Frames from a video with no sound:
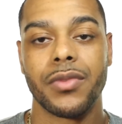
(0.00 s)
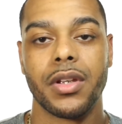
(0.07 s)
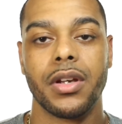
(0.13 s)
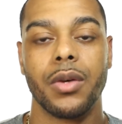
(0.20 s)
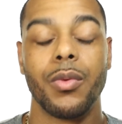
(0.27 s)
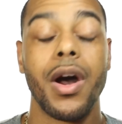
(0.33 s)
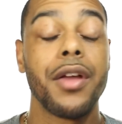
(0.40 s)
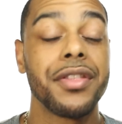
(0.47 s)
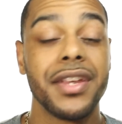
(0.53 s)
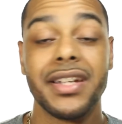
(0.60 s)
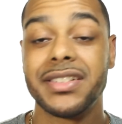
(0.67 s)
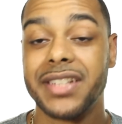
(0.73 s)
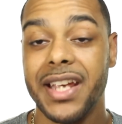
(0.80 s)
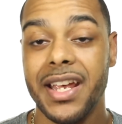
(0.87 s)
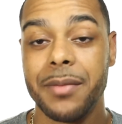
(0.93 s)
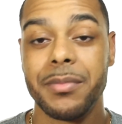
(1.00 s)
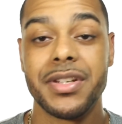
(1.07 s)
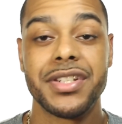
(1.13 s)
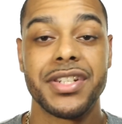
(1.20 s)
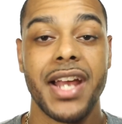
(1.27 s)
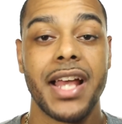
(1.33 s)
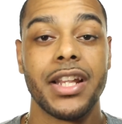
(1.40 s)
While things can be
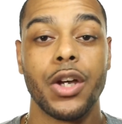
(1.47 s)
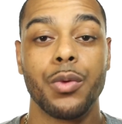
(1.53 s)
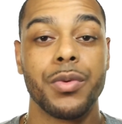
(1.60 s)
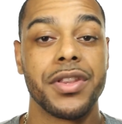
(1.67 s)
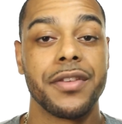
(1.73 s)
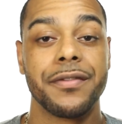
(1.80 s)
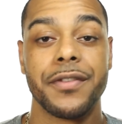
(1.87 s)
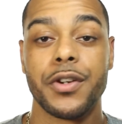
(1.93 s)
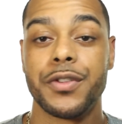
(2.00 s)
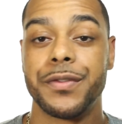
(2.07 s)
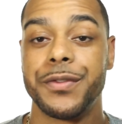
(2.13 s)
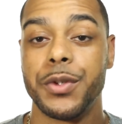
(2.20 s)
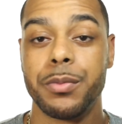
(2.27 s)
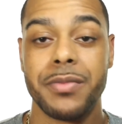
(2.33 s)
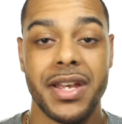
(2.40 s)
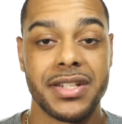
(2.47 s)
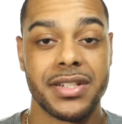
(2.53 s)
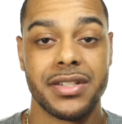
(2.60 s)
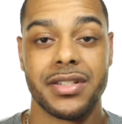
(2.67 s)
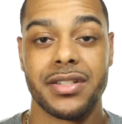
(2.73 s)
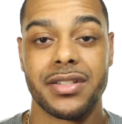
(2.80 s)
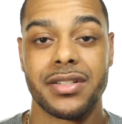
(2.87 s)
shallow with the first few
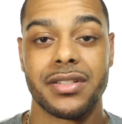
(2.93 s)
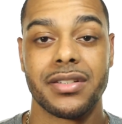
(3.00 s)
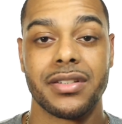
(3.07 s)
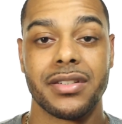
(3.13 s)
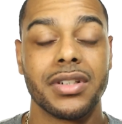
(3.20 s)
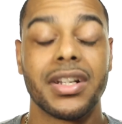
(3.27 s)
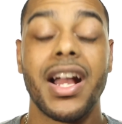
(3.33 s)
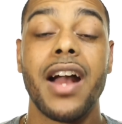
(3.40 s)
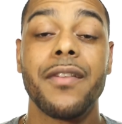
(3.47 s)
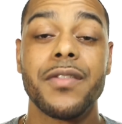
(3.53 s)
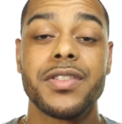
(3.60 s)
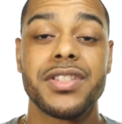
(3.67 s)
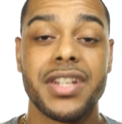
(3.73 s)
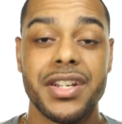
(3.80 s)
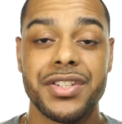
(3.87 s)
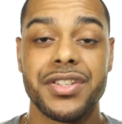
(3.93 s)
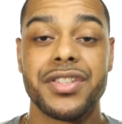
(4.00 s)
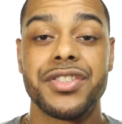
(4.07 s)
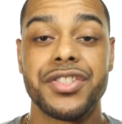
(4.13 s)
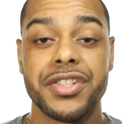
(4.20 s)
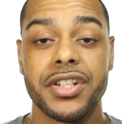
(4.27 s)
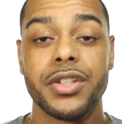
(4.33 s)
messages, conversation
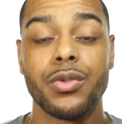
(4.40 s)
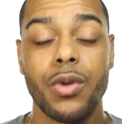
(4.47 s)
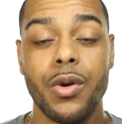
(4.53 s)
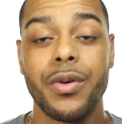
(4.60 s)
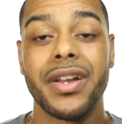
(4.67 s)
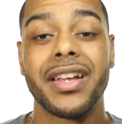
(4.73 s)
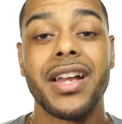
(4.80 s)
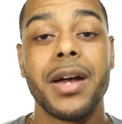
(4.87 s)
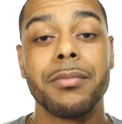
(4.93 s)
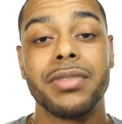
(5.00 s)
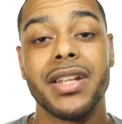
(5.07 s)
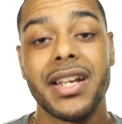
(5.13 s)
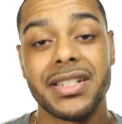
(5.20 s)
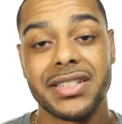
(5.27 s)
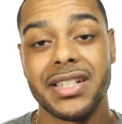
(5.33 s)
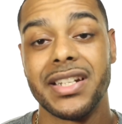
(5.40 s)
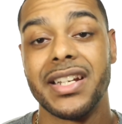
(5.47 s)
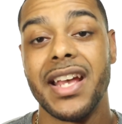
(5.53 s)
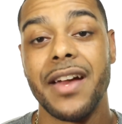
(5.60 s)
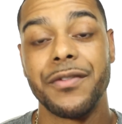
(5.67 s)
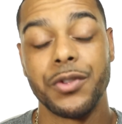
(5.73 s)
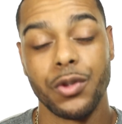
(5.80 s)
should grow in complexity
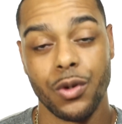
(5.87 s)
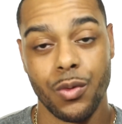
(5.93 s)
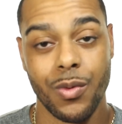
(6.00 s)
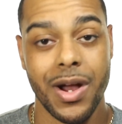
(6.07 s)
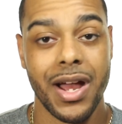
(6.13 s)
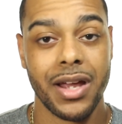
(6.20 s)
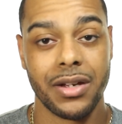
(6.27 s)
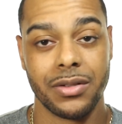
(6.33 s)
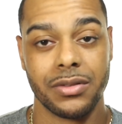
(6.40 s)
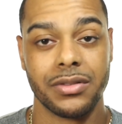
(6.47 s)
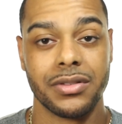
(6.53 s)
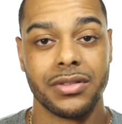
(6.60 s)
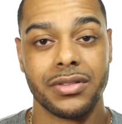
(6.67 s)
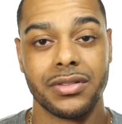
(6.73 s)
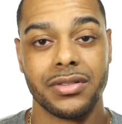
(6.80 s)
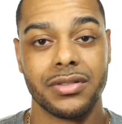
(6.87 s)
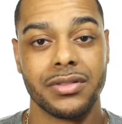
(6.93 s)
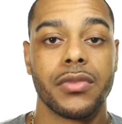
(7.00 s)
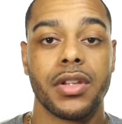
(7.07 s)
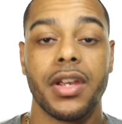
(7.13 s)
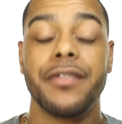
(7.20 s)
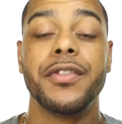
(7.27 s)
after a while.
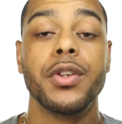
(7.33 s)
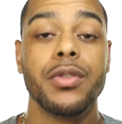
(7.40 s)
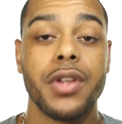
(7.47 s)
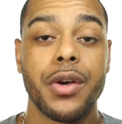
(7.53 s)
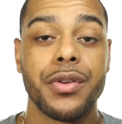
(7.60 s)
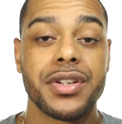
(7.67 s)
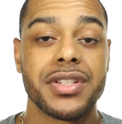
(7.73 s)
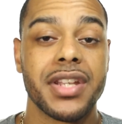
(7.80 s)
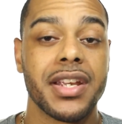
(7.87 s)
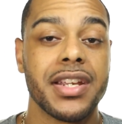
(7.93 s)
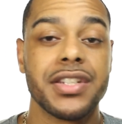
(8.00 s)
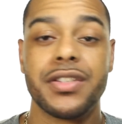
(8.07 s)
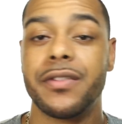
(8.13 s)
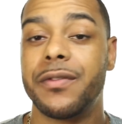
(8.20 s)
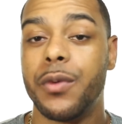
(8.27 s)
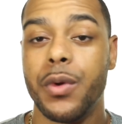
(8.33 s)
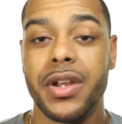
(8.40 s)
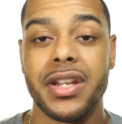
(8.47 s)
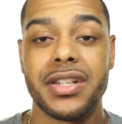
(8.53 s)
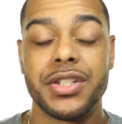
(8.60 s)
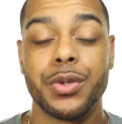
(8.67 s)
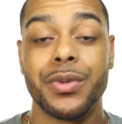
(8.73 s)
If you notice that he's
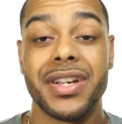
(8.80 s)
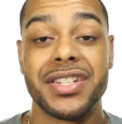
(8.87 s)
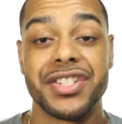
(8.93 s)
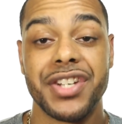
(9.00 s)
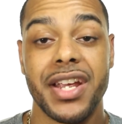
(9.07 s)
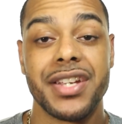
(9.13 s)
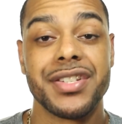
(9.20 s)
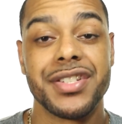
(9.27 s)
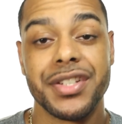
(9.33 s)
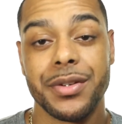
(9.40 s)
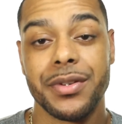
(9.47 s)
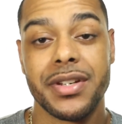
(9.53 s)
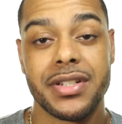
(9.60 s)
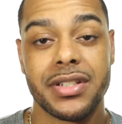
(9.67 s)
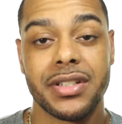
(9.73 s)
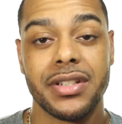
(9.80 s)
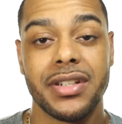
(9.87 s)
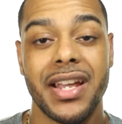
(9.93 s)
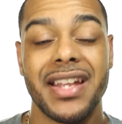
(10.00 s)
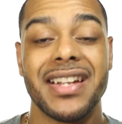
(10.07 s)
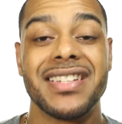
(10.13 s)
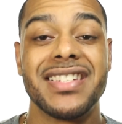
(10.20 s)
avoidant to exchange seriously
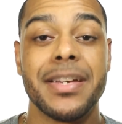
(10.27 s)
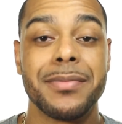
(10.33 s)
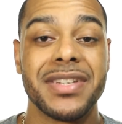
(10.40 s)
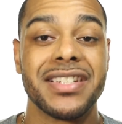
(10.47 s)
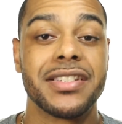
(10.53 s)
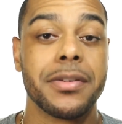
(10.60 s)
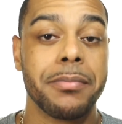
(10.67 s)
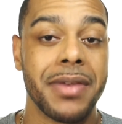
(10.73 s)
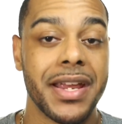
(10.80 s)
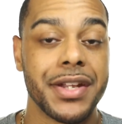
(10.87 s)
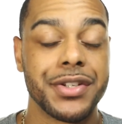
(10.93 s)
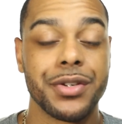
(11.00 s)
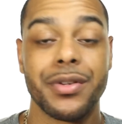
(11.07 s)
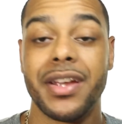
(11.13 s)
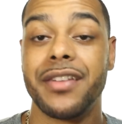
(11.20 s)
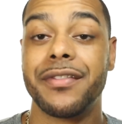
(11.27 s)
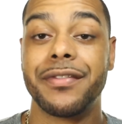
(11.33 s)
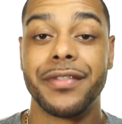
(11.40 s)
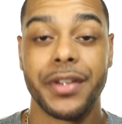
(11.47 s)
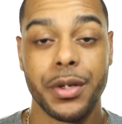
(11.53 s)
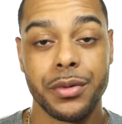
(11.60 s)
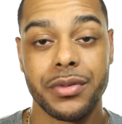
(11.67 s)
and attempting to banter and
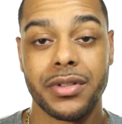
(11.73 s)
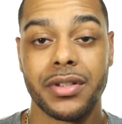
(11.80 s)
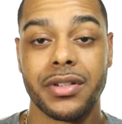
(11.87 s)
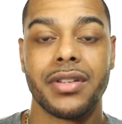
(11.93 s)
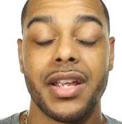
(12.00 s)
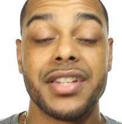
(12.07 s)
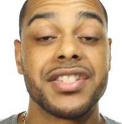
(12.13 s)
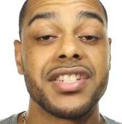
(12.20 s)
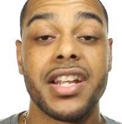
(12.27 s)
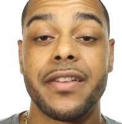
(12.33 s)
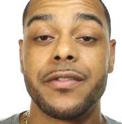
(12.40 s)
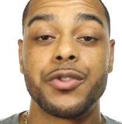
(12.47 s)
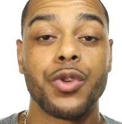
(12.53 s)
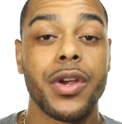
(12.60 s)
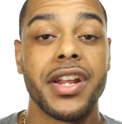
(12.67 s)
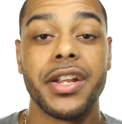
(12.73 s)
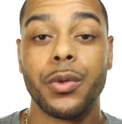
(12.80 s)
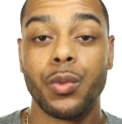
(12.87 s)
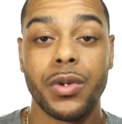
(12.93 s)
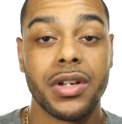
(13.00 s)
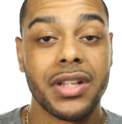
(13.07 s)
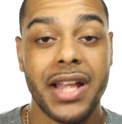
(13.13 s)
flirt instead of trading
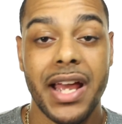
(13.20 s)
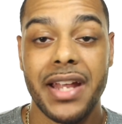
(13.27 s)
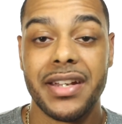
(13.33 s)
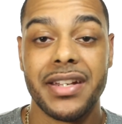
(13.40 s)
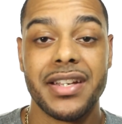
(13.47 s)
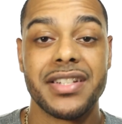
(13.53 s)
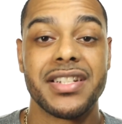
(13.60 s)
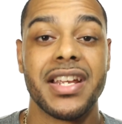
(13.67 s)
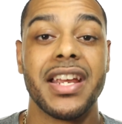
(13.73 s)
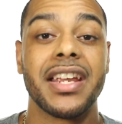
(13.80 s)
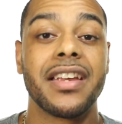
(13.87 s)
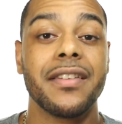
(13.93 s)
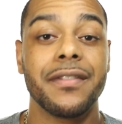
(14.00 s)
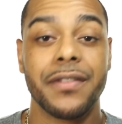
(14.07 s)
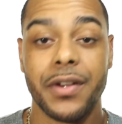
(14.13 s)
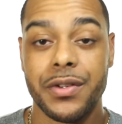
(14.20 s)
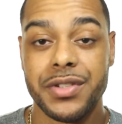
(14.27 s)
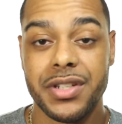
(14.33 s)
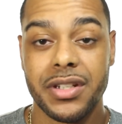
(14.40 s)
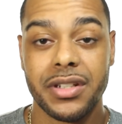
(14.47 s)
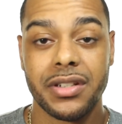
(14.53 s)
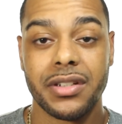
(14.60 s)
real ideas and conversing,